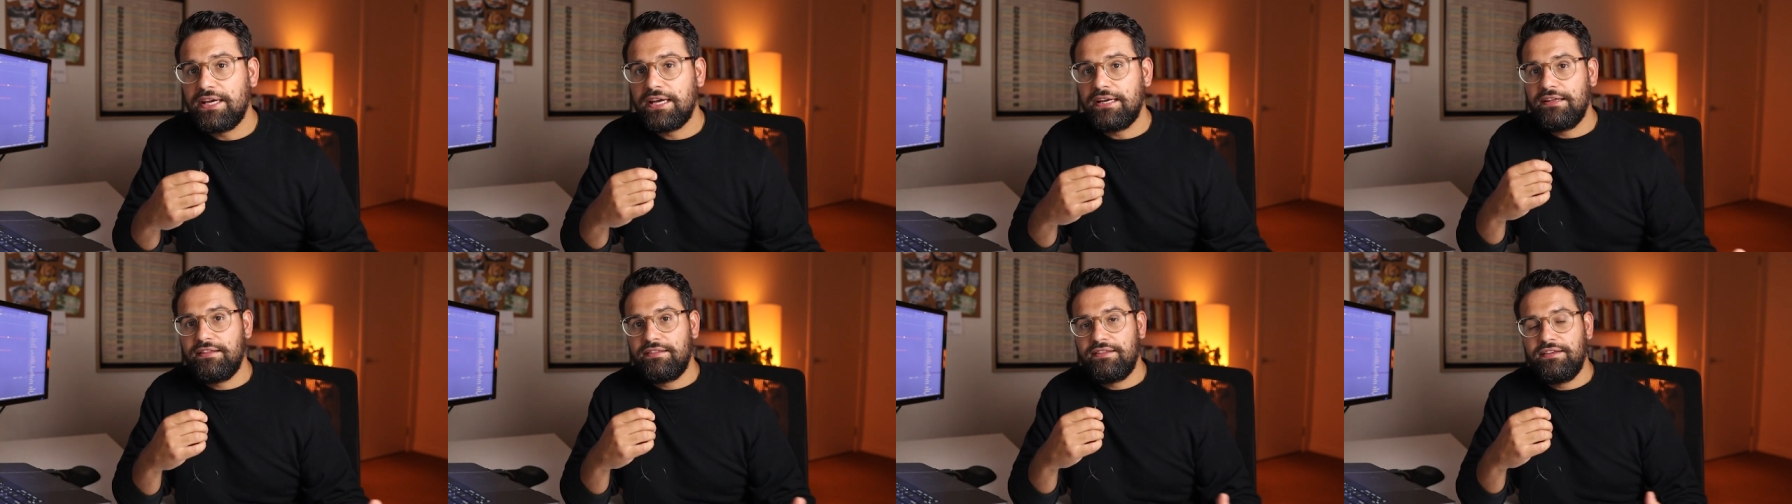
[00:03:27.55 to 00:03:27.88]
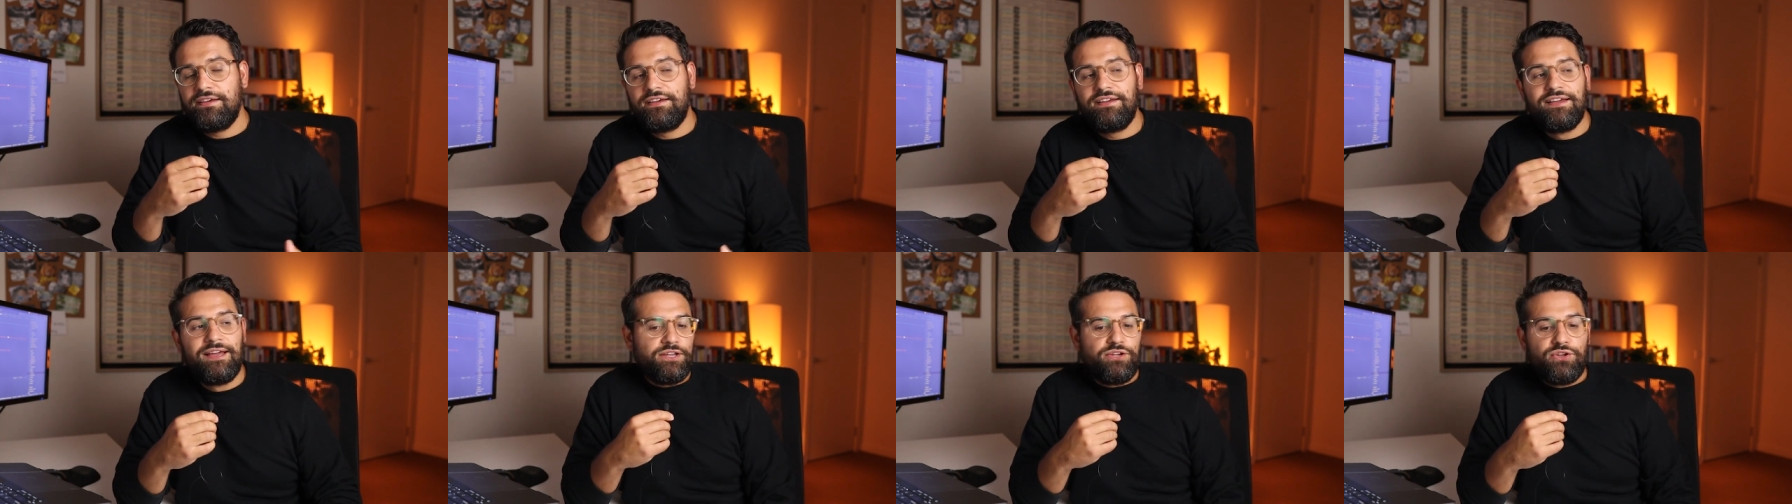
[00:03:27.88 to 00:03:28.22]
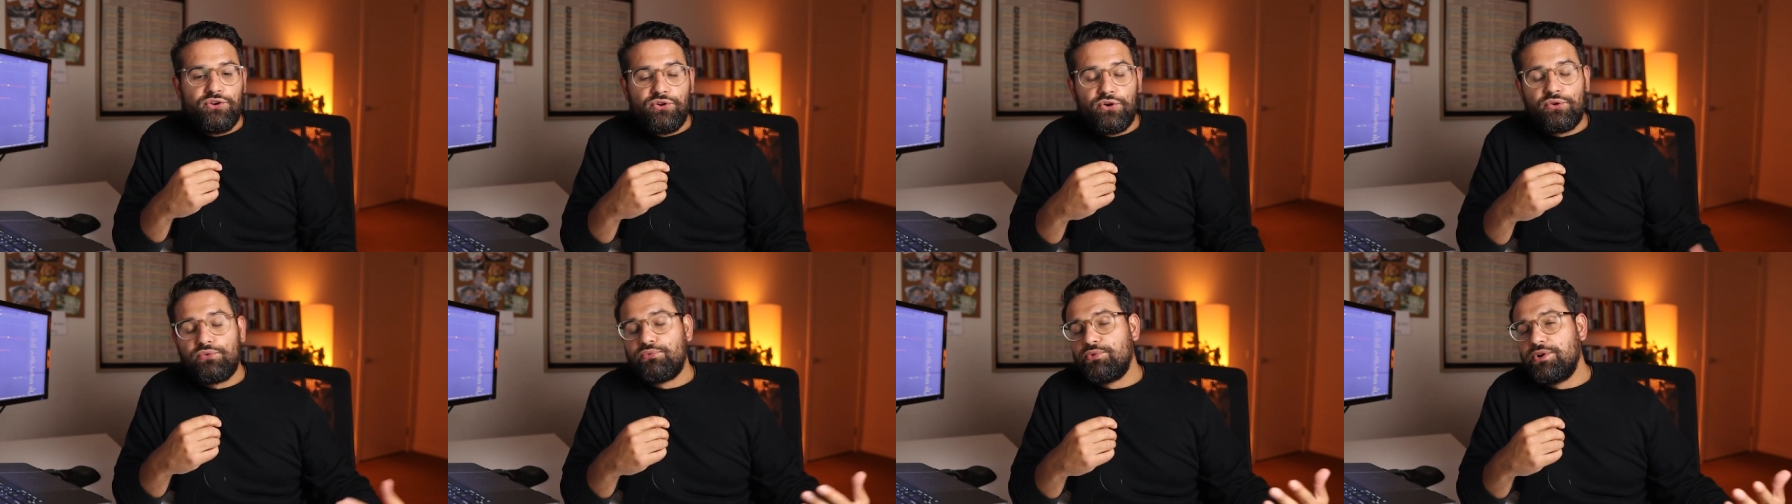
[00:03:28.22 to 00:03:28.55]
anything and you're
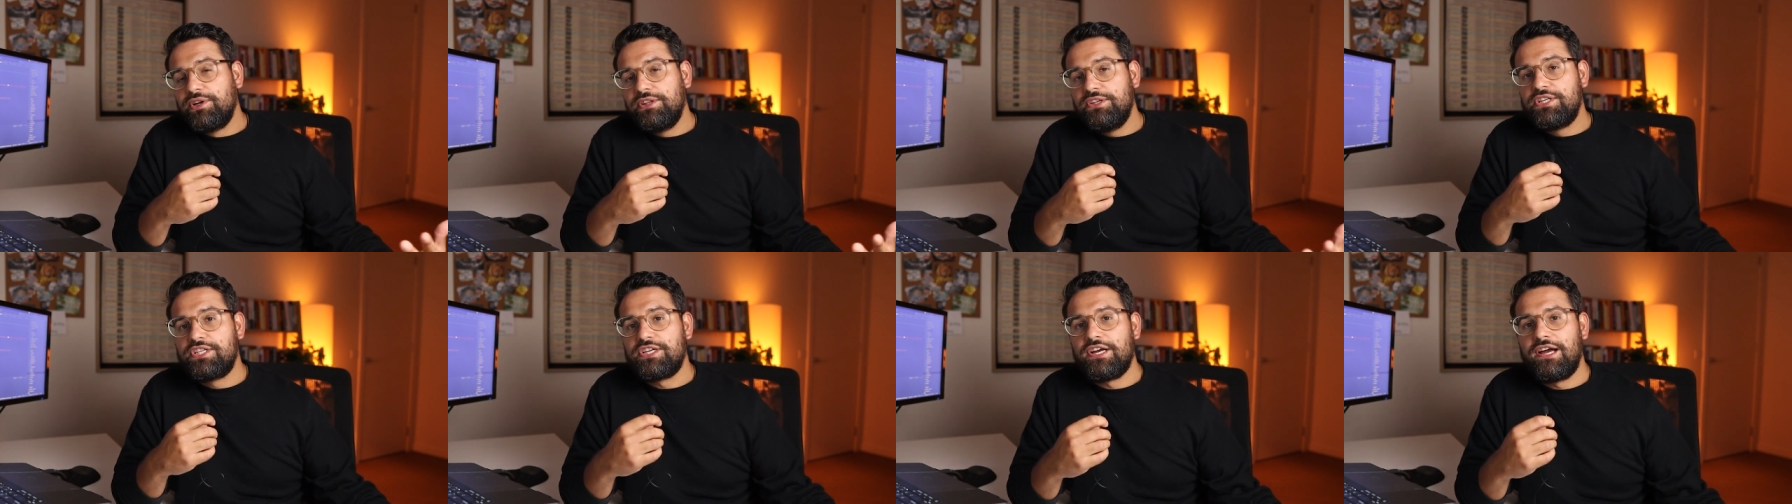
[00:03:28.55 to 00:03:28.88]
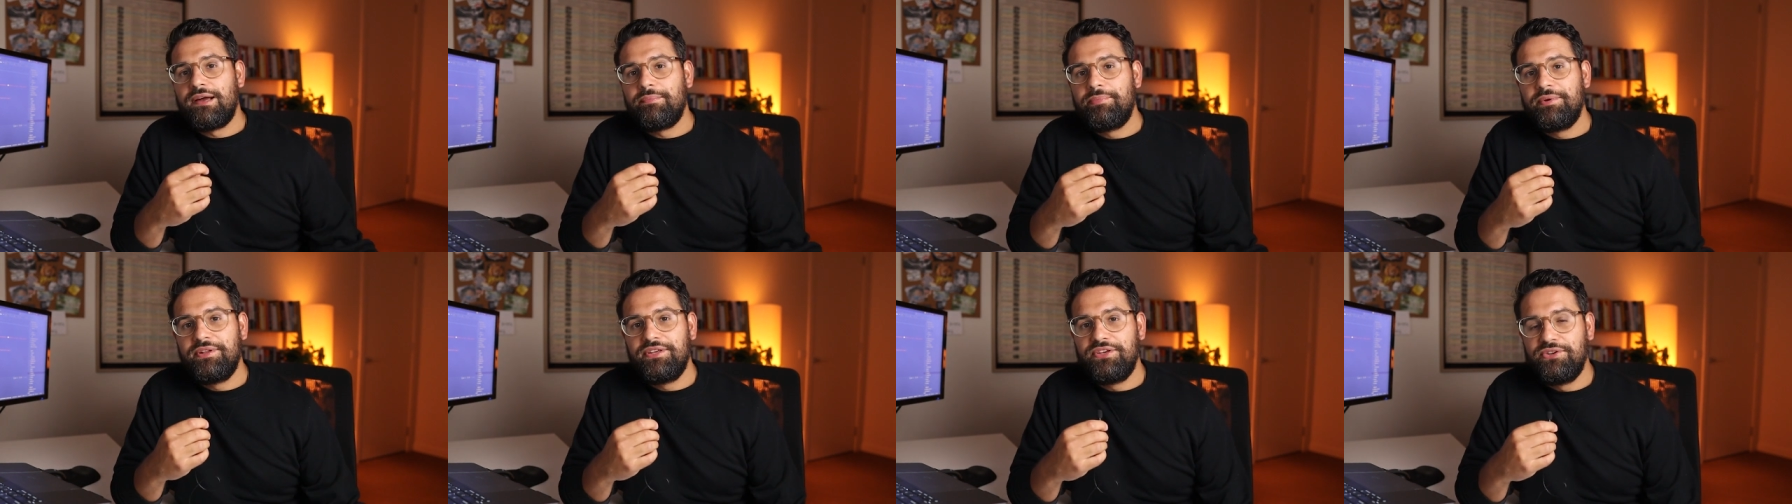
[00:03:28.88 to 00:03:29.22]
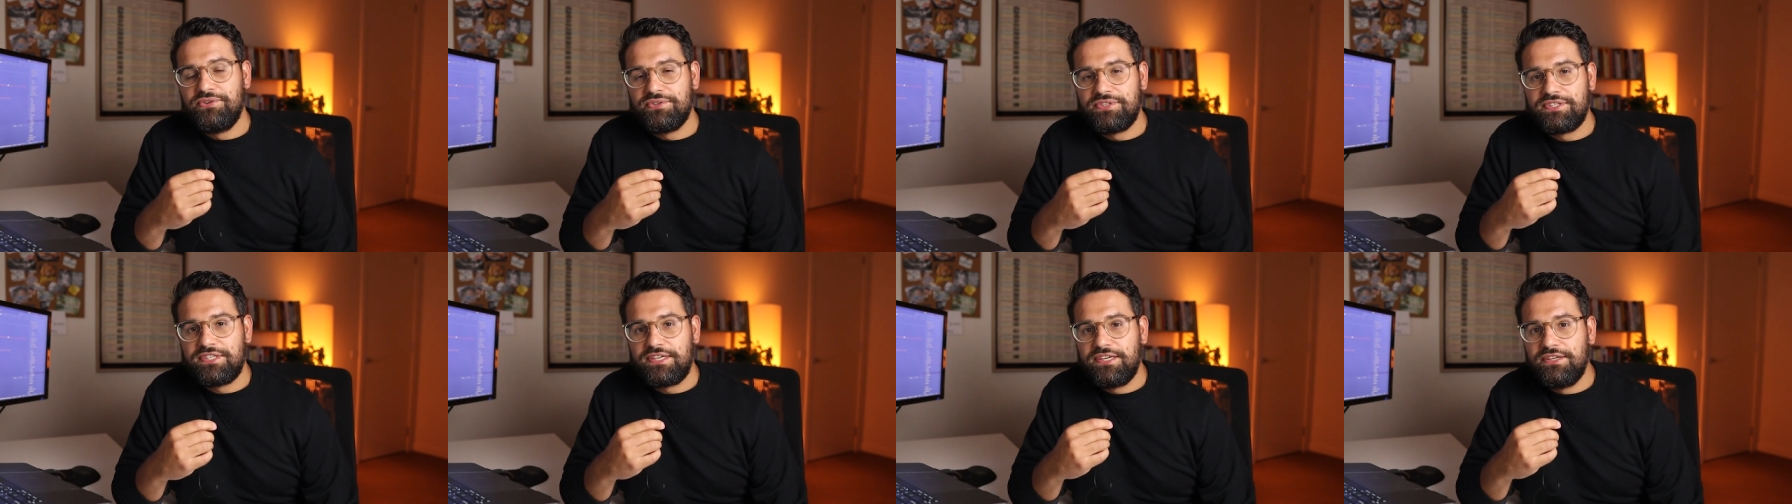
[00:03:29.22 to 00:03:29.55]
not really sharpening your
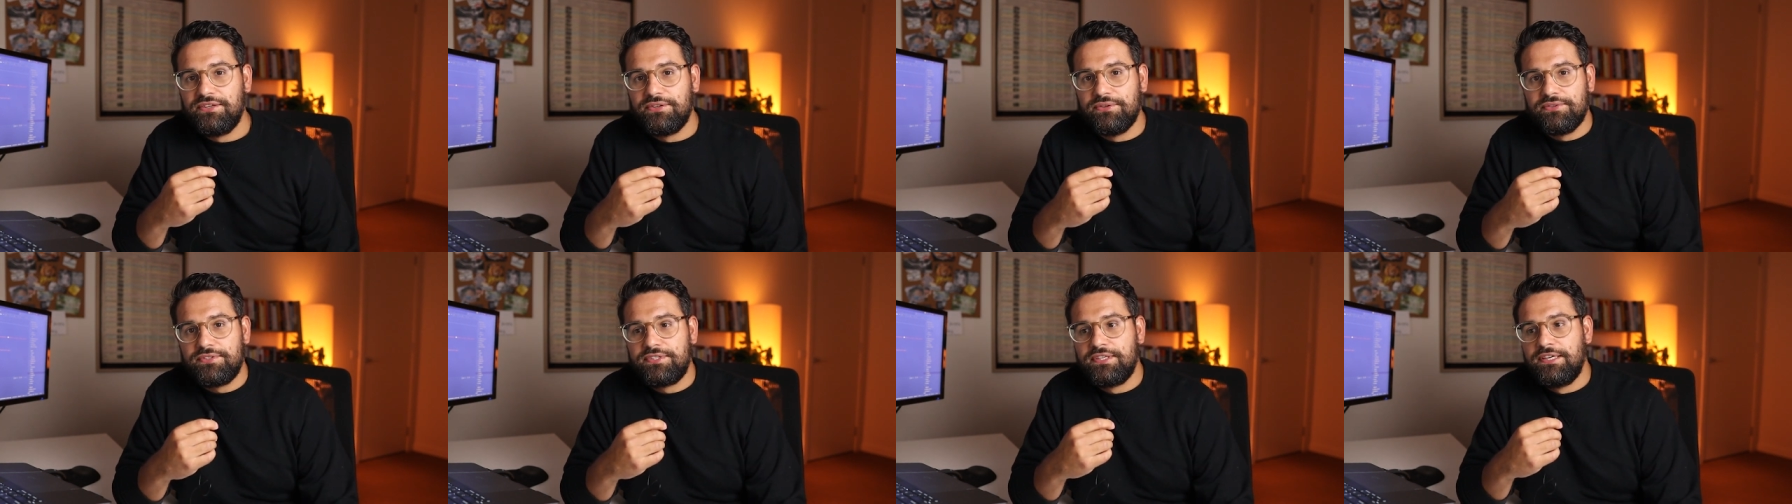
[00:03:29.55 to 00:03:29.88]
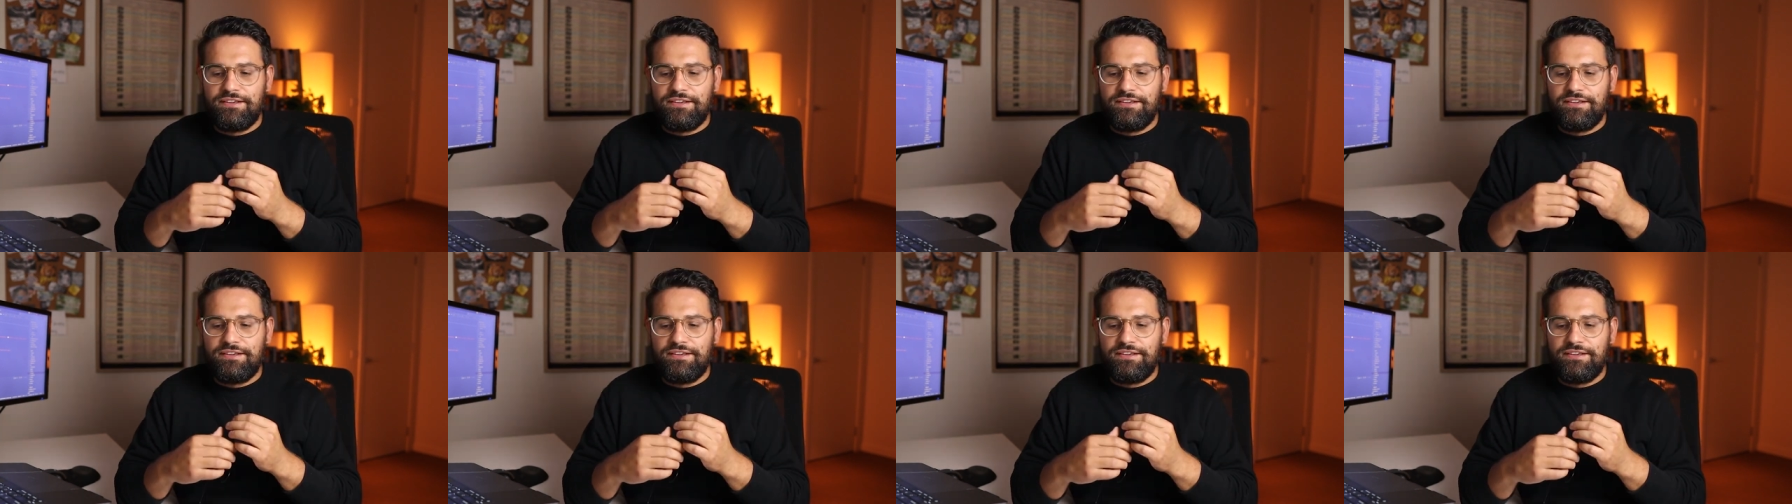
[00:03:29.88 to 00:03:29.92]
skills.